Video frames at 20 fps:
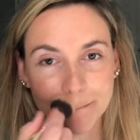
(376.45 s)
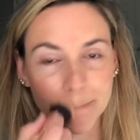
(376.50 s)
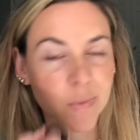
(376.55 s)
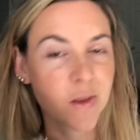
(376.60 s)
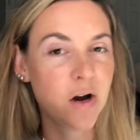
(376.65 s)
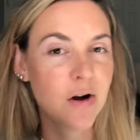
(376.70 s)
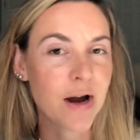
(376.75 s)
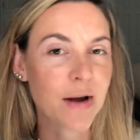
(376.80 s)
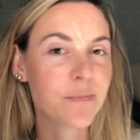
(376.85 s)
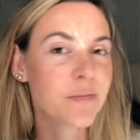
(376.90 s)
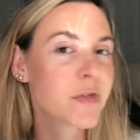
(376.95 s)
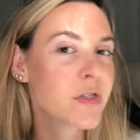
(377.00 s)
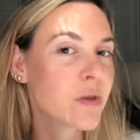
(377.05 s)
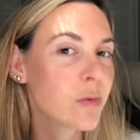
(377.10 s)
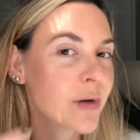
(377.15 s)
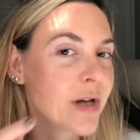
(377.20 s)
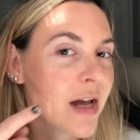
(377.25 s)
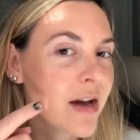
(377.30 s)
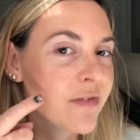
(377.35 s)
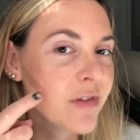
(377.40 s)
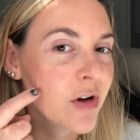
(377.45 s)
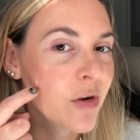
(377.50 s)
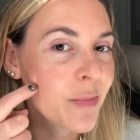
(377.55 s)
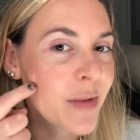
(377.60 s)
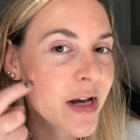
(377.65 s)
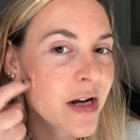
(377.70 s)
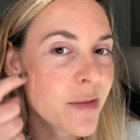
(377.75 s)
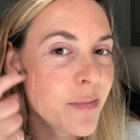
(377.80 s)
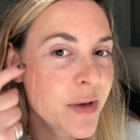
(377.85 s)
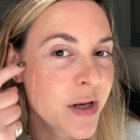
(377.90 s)
All right, so we have no
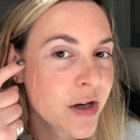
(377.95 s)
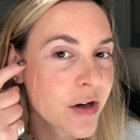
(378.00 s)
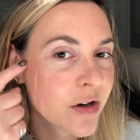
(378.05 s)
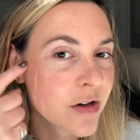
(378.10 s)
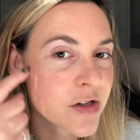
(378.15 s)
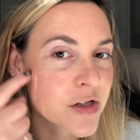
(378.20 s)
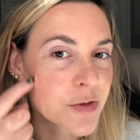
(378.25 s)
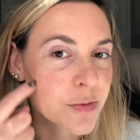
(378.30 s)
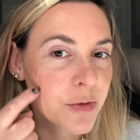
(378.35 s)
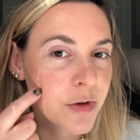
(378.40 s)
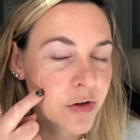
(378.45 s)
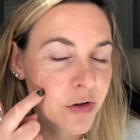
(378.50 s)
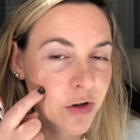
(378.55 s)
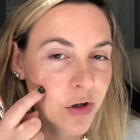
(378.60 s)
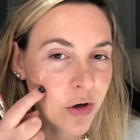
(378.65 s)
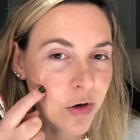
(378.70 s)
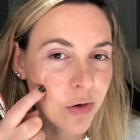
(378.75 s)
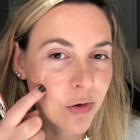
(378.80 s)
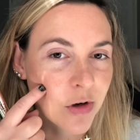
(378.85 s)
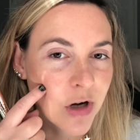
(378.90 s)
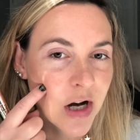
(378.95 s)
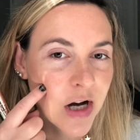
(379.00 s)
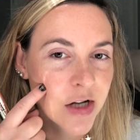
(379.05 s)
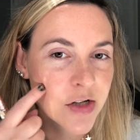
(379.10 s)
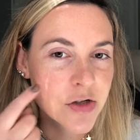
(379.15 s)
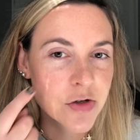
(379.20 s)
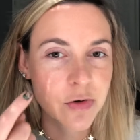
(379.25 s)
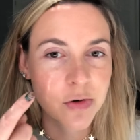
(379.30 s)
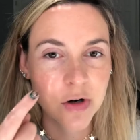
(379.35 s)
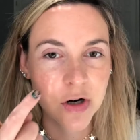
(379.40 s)
makeup here because we were going to do
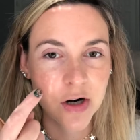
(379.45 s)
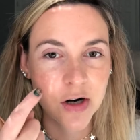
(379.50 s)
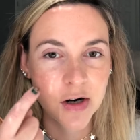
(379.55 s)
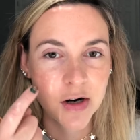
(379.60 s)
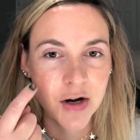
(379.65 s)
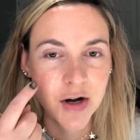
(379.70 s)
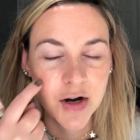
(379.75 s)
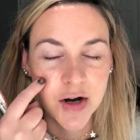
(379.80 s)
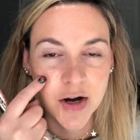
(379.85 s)
contour,